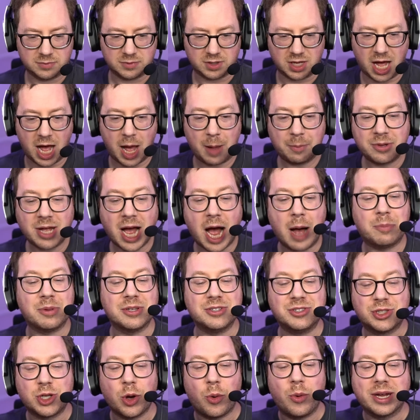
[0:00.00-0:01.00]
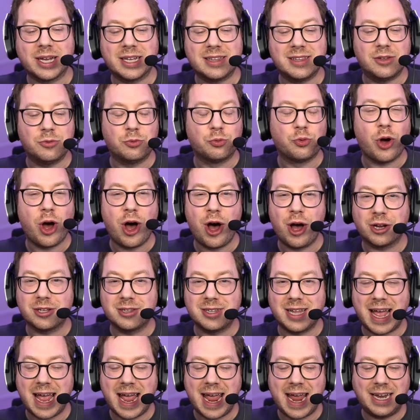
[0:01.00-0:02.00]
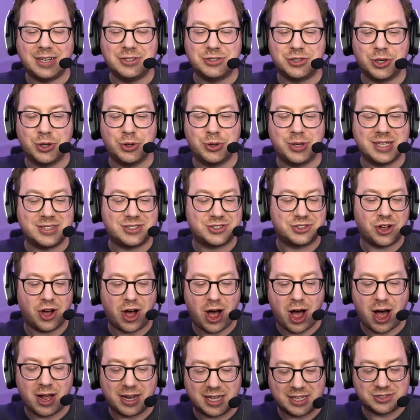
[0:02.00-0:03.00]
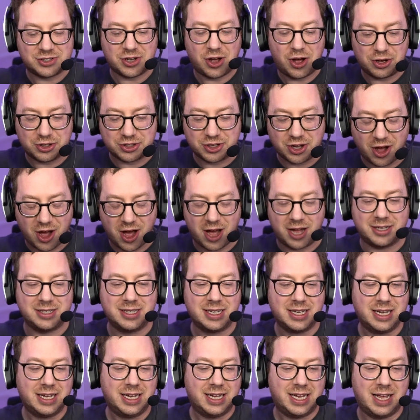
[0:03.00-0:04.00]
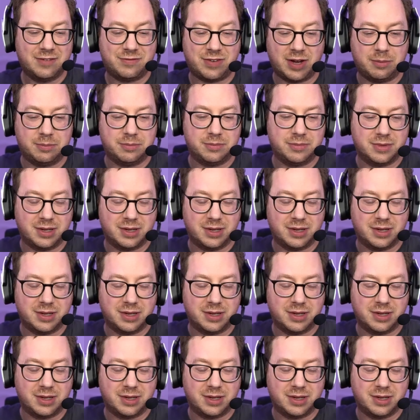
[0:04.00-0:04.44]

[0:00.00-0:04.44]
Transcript: Hobgoblin's going in the wrong lane, dude. It's gone. It's all gone. If I'm,